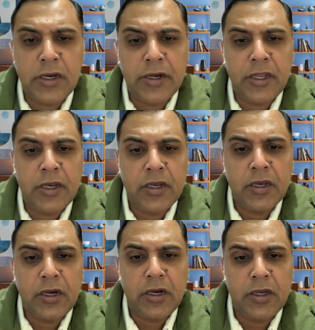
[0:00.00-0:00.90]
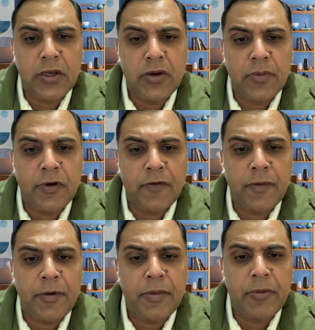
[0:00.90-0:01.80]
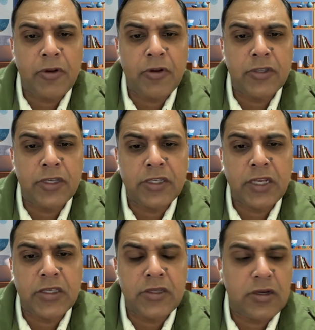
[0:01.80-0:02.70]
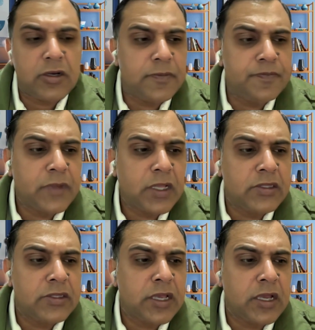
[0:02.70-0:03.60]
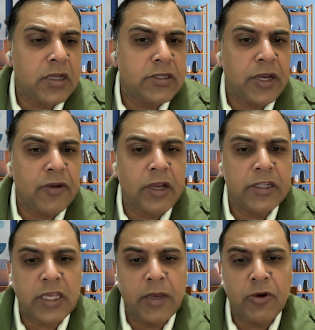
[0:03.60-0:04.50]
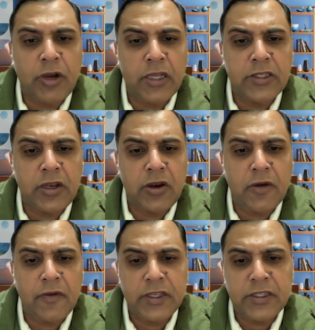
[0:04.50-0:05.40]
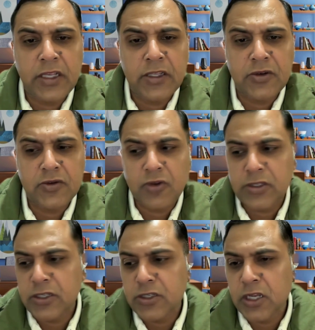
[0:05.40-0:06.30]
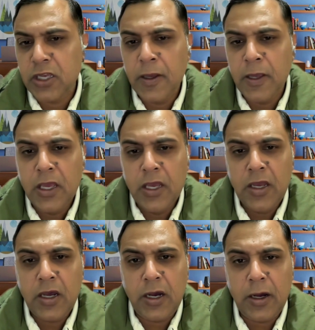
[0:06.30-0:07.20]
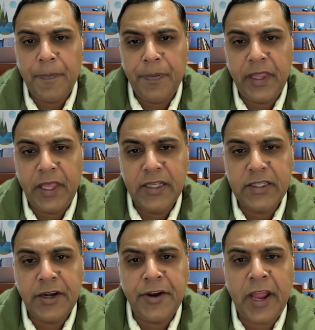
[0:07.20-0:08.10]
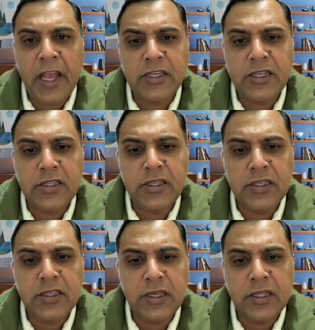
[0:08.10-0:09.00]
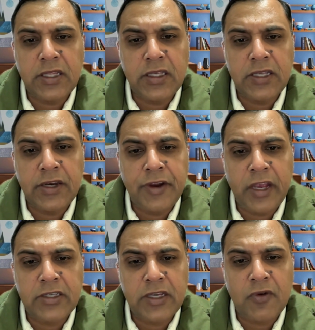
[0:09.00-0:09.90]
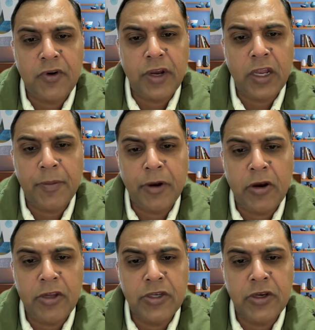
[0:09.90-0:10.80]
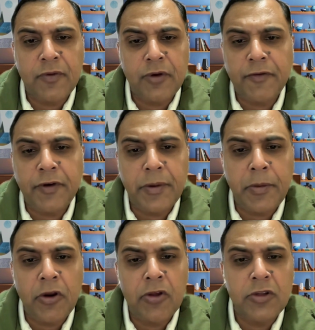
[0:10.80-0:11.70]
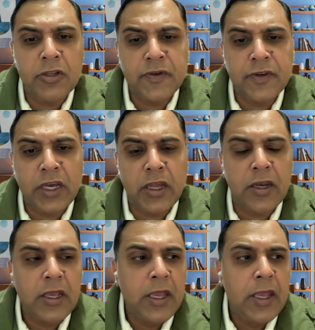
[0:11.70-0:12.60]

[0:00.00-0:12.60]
pro-inflammatory molecules such as cytokines, chemokines, and a lot of these things. So essentially, these interaction would trigger upregulation of pro-inflammatory molecules which are